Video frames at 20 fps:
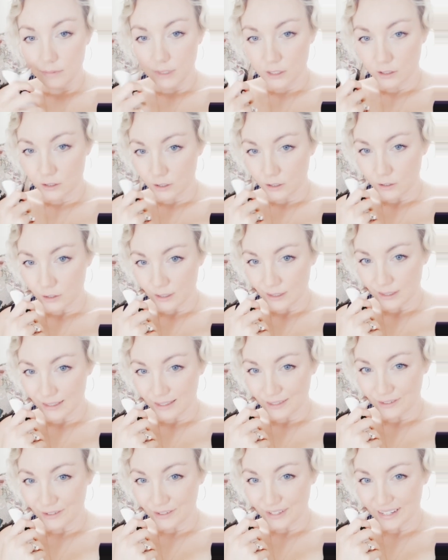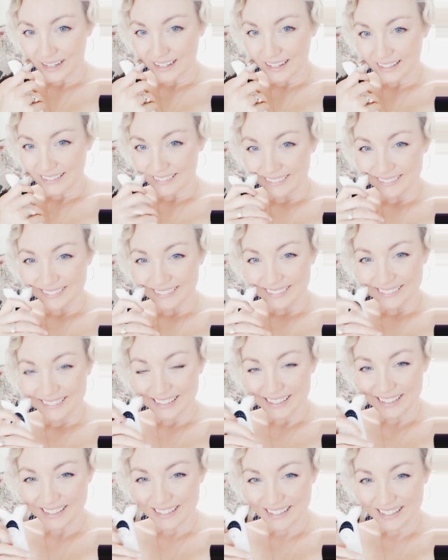start using this little guy.
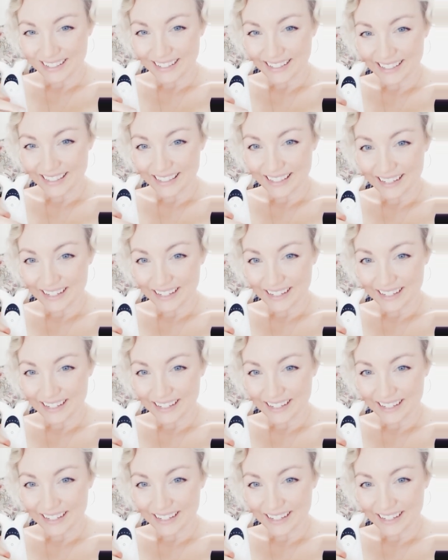Talk to you guys